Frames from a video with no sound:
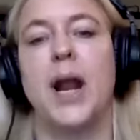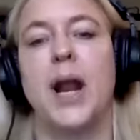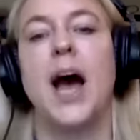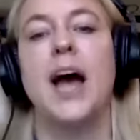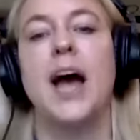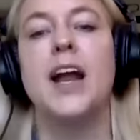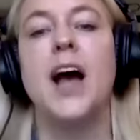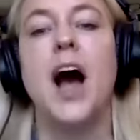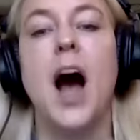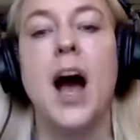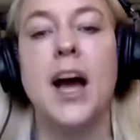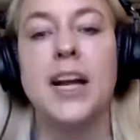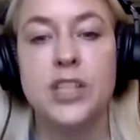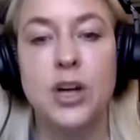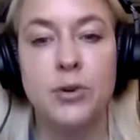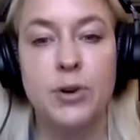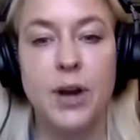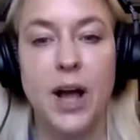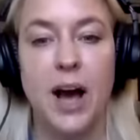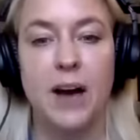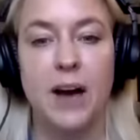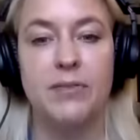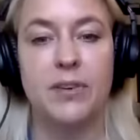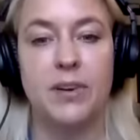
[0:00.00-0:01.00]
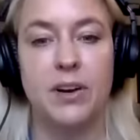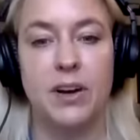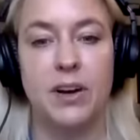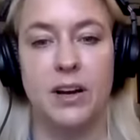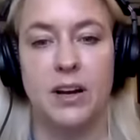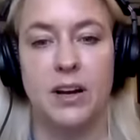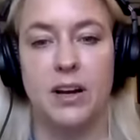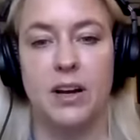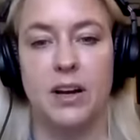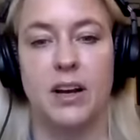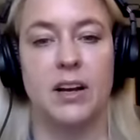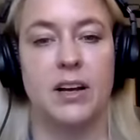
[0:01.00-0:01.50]
but I don't have
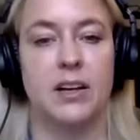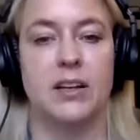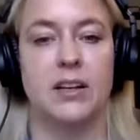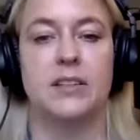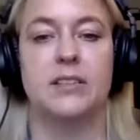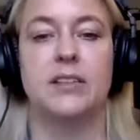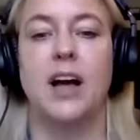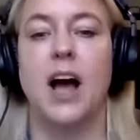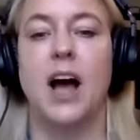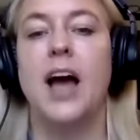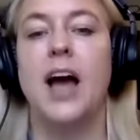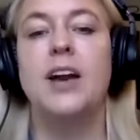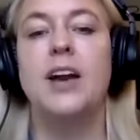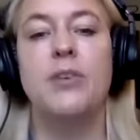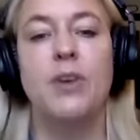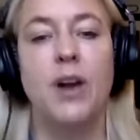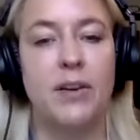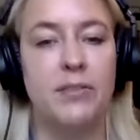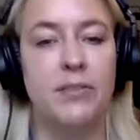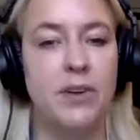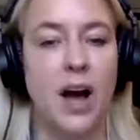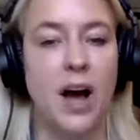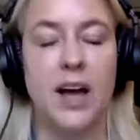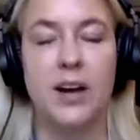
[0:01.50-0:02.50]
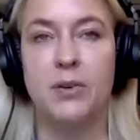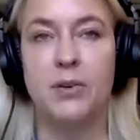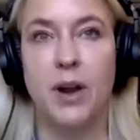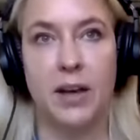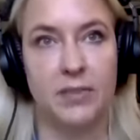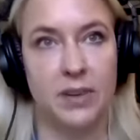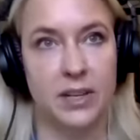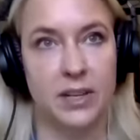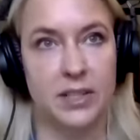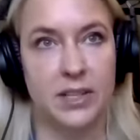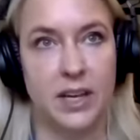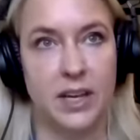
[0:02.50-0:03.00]

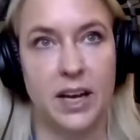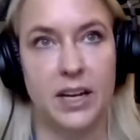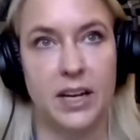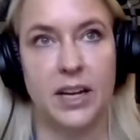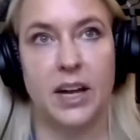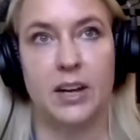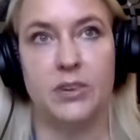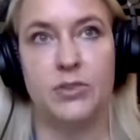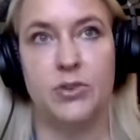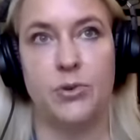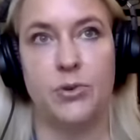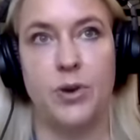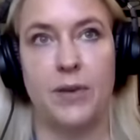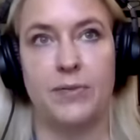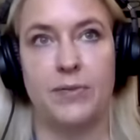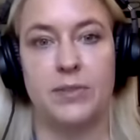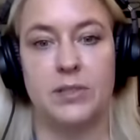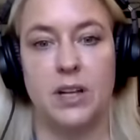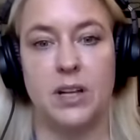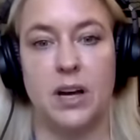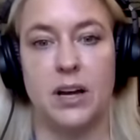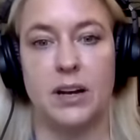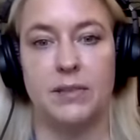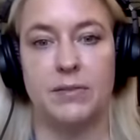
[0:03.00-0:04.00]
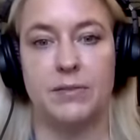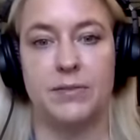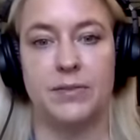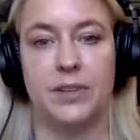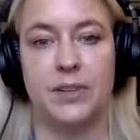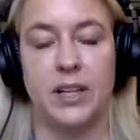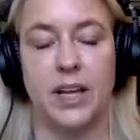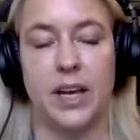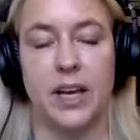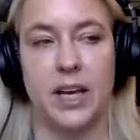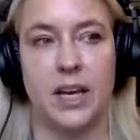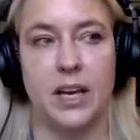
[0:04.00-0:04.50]
anxiety. I don't have a lot of
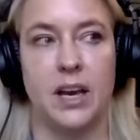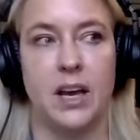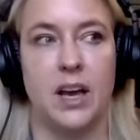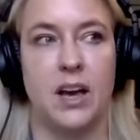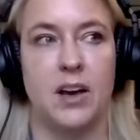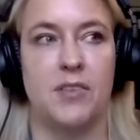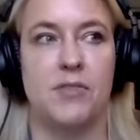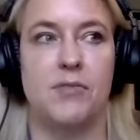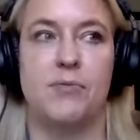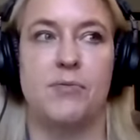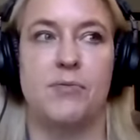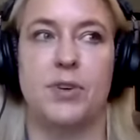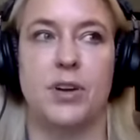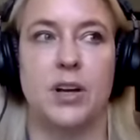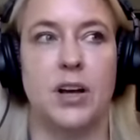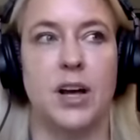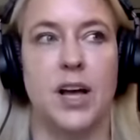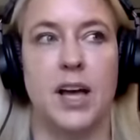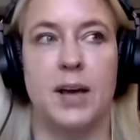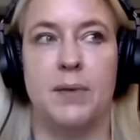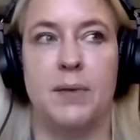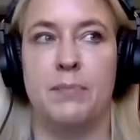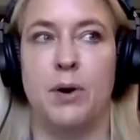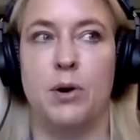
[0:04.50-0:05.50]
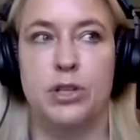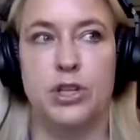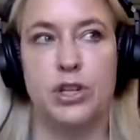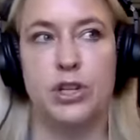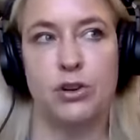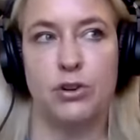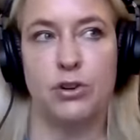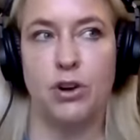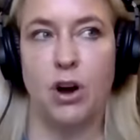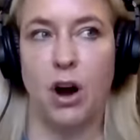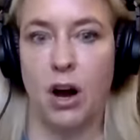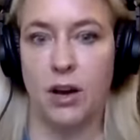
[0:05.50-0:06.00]
like
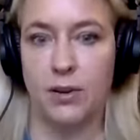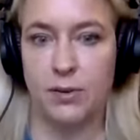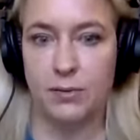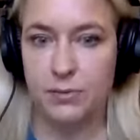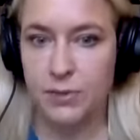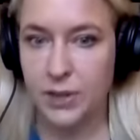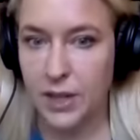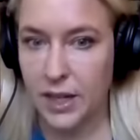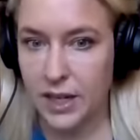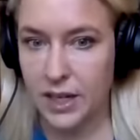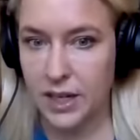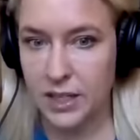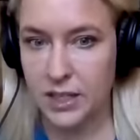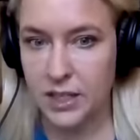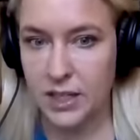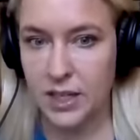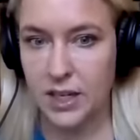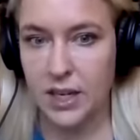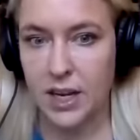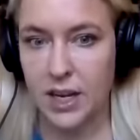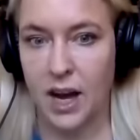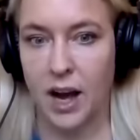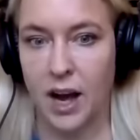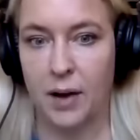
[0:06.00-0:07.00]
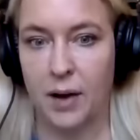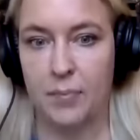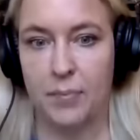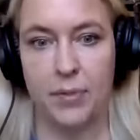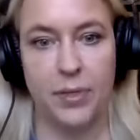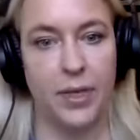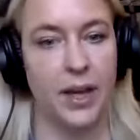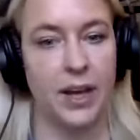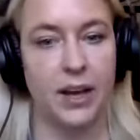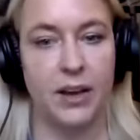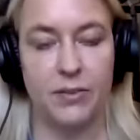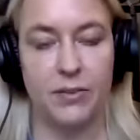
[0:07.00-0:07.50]
emotional conflict.
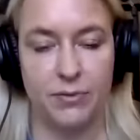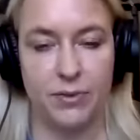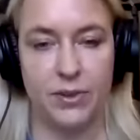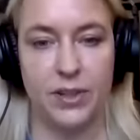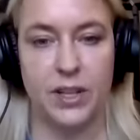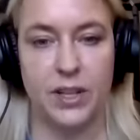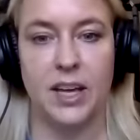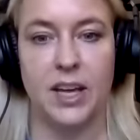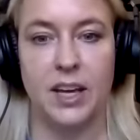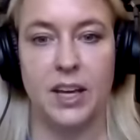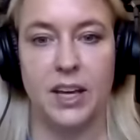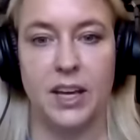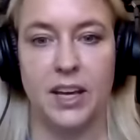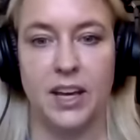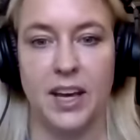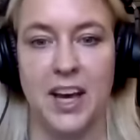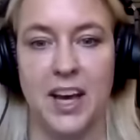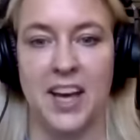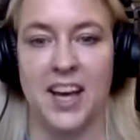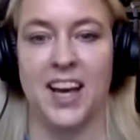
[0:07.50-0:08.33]
Thankfully,